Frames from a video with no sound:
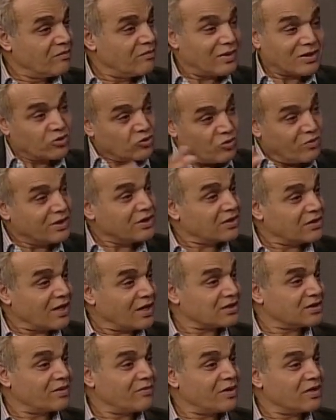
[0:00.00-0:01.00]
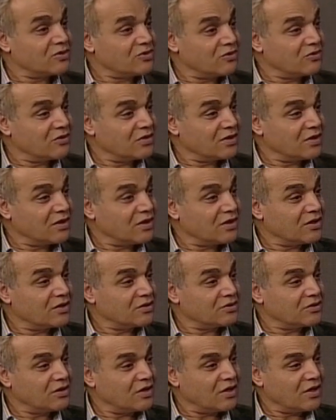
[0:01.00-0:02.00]
But nobody talks about Jude,
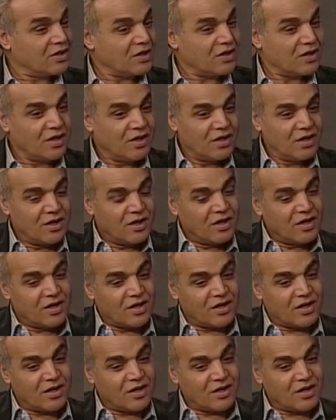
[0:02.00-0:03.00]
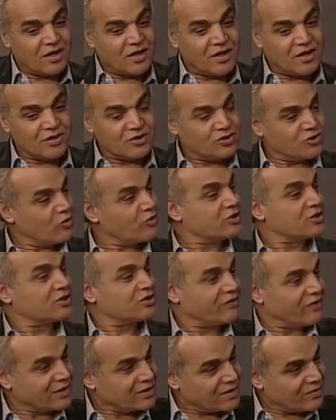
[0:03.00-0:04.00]
uh, uh, uh,
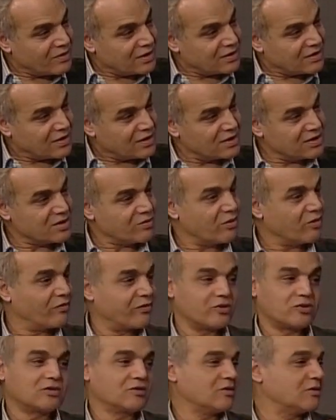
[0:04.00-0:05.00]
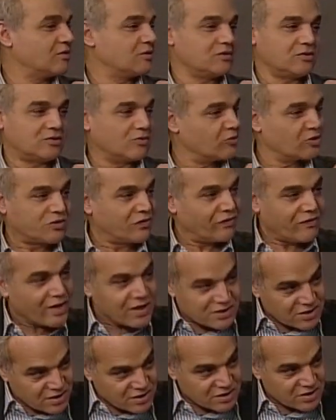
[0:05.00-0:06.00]
Jewish fundamentalism or Jewish
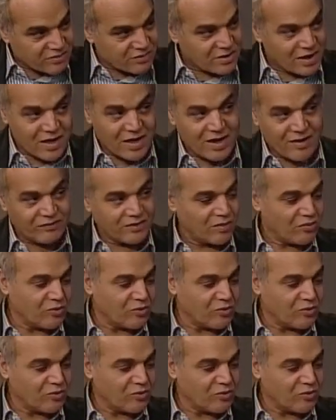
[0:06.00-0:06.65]
fascism. They have the